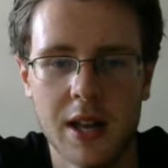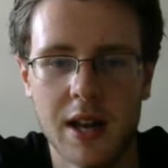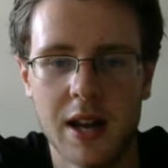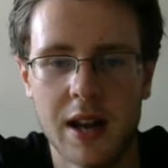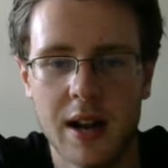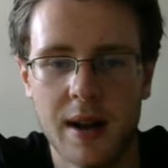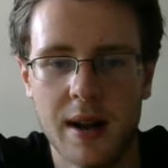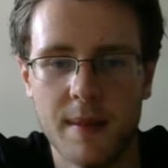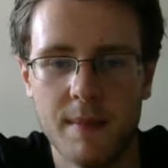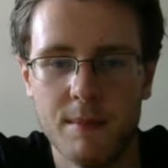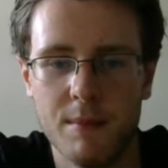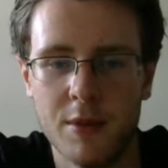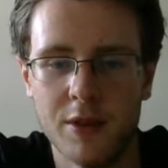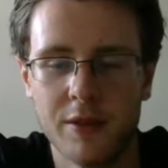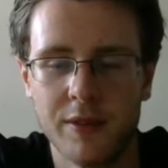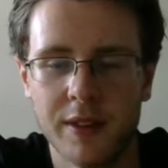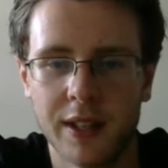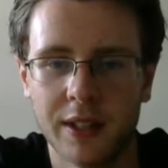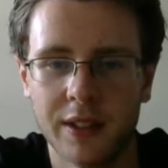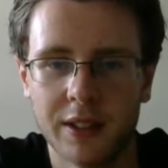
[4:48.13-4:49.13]

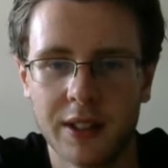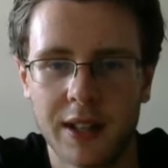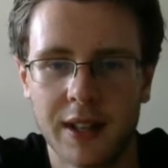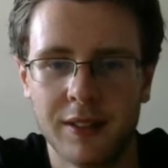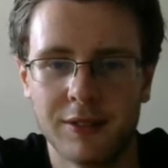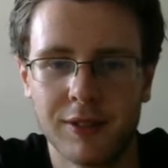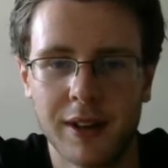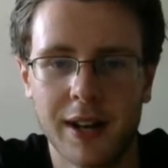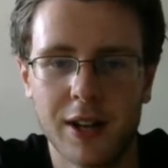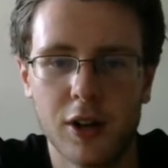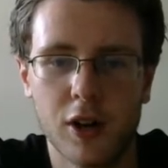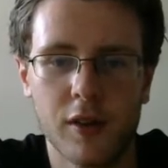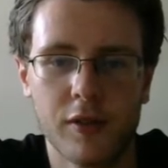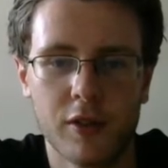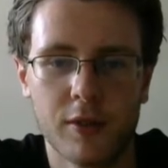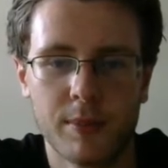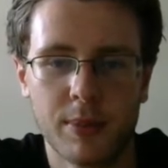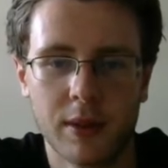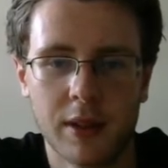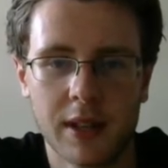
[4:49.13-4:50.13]
moving right
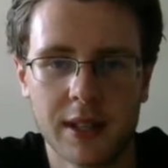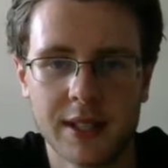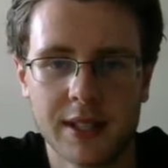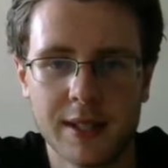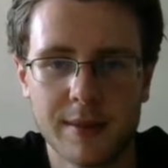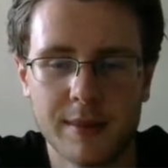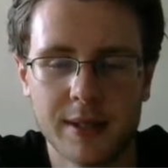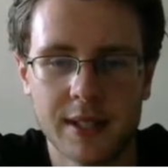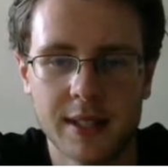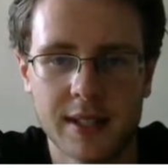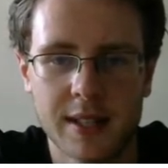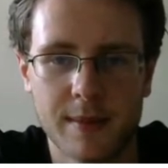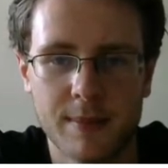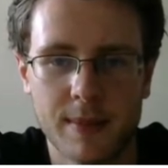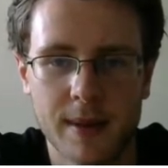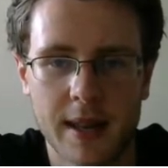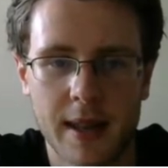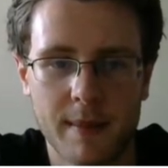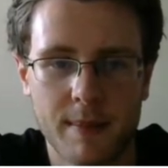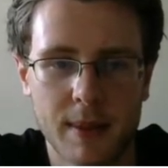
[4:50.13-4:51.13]
over Biloxi, Mississippi.